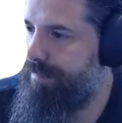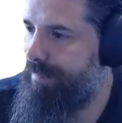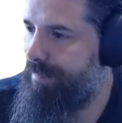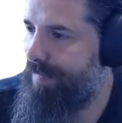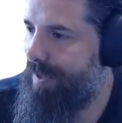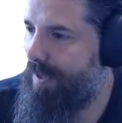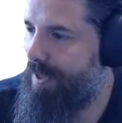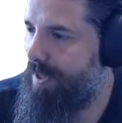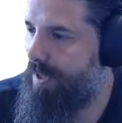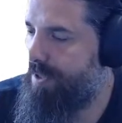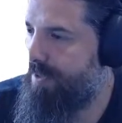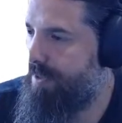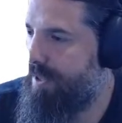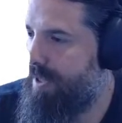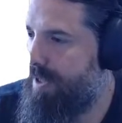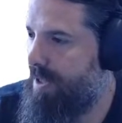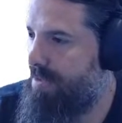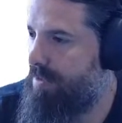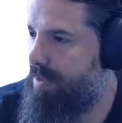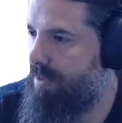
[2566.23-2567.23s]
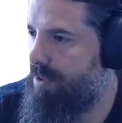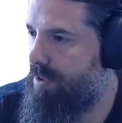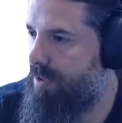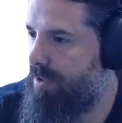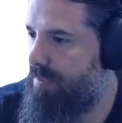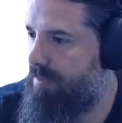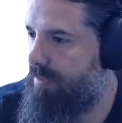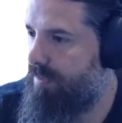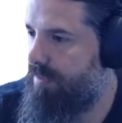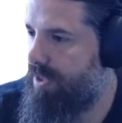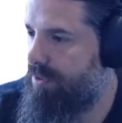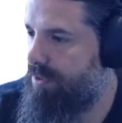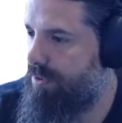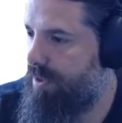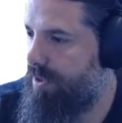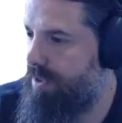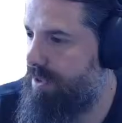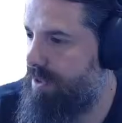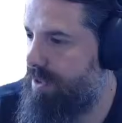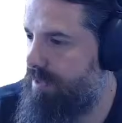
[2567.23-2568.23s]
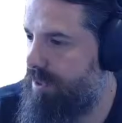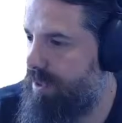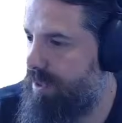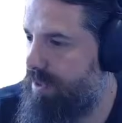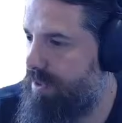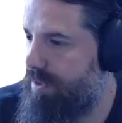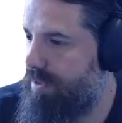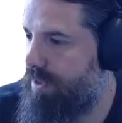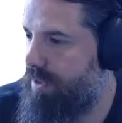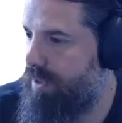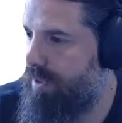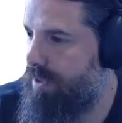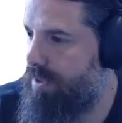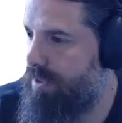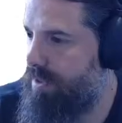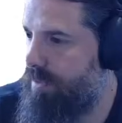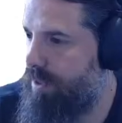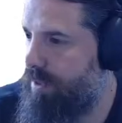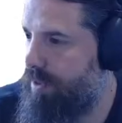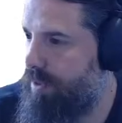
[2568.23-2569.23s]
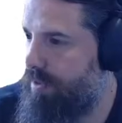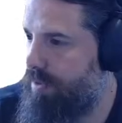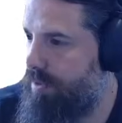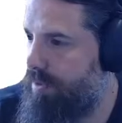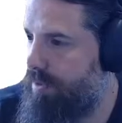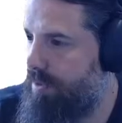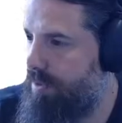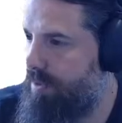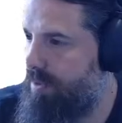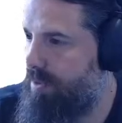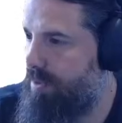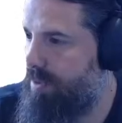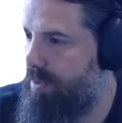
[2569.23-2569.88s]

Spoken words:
So I guess we just got to retry this build then, I suppose.